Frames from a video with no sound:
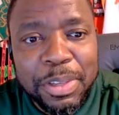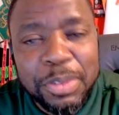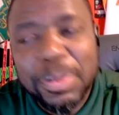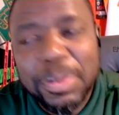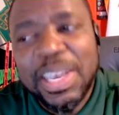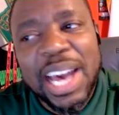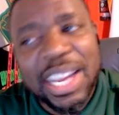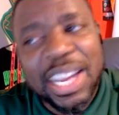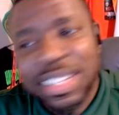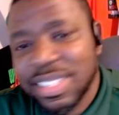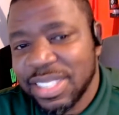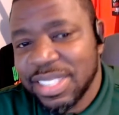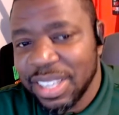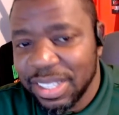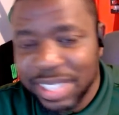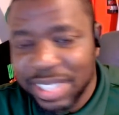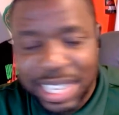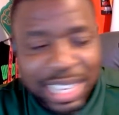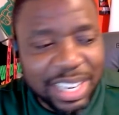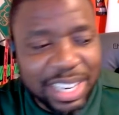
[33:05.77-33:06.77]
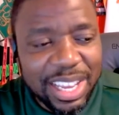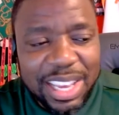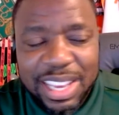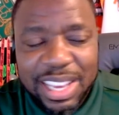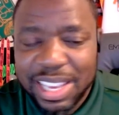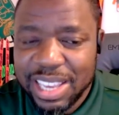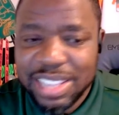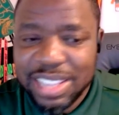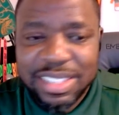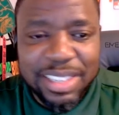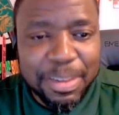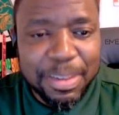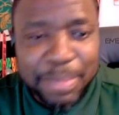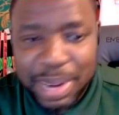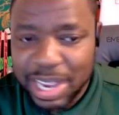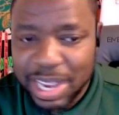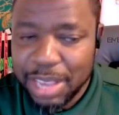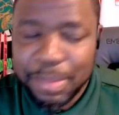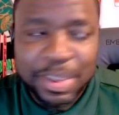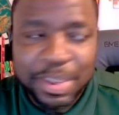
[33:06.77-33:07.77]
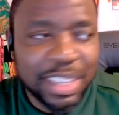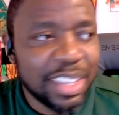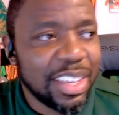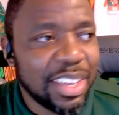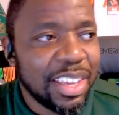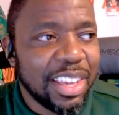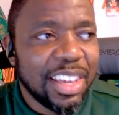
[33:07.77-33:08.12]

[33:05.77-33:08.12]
You got to sell that. It's in Miami.